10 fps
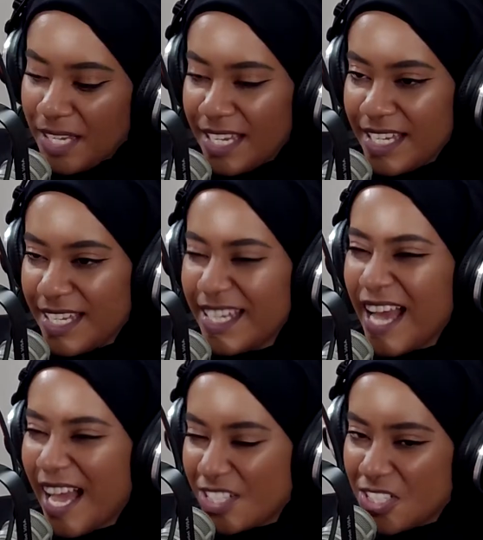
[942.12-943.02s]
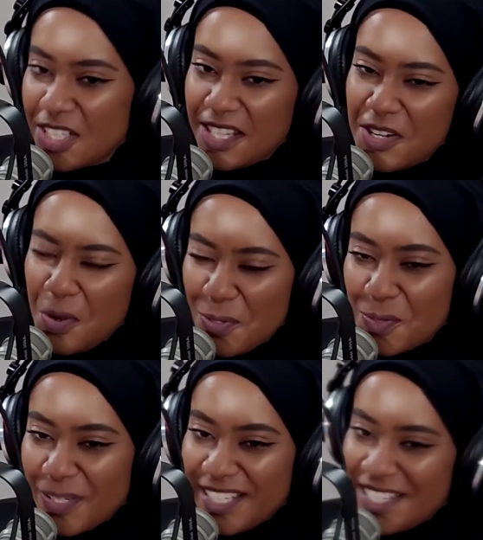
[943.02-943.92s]
he actually knows
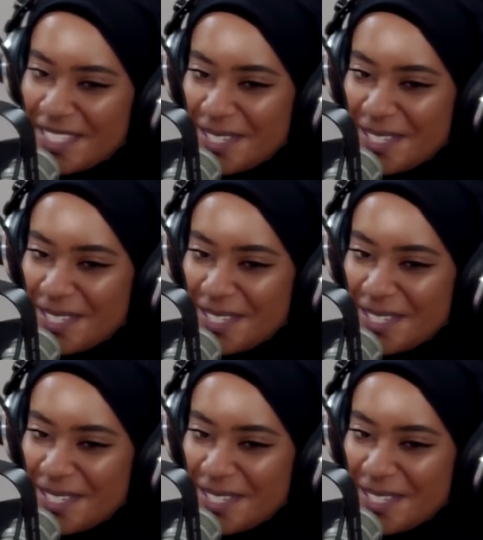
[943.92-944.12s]
what he's doing.